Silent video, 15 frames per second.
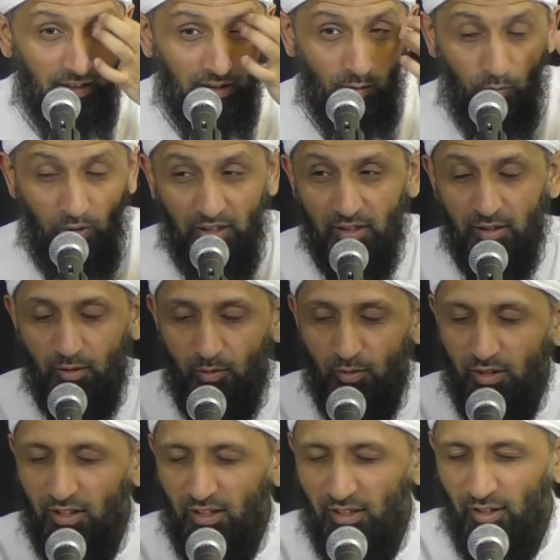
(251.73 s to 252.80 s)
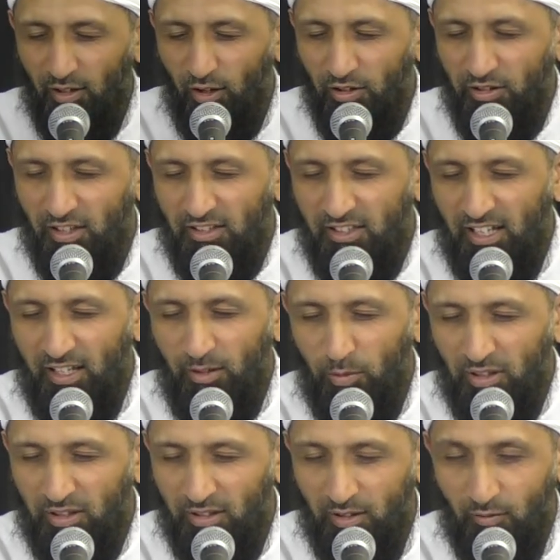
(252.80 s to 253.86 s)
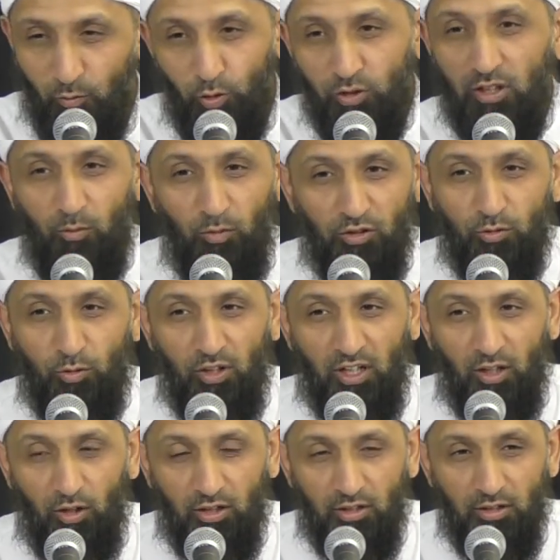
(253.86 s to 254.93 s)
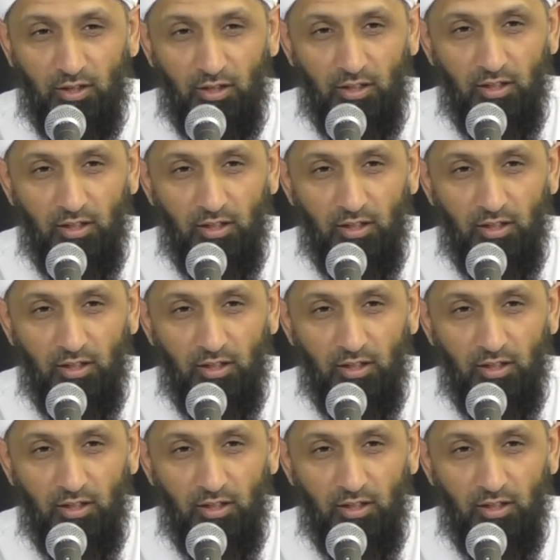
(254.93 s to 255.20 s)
the day when the voting was going on,